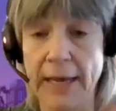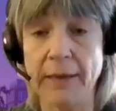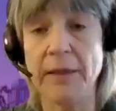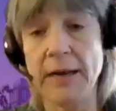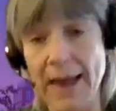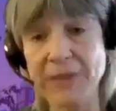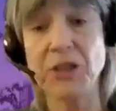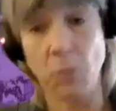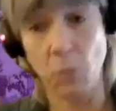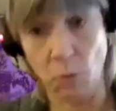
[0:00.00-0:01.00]
like that it
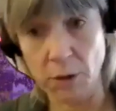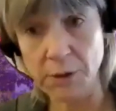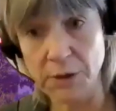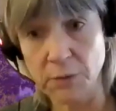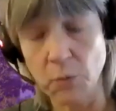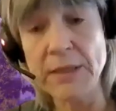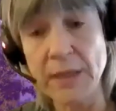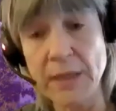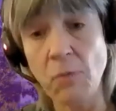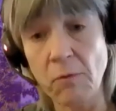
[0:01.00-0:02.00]
actually works
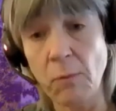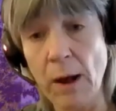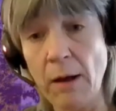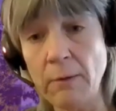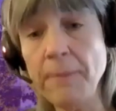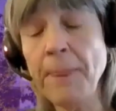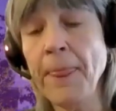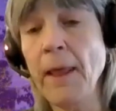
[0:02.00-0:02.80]
when done well,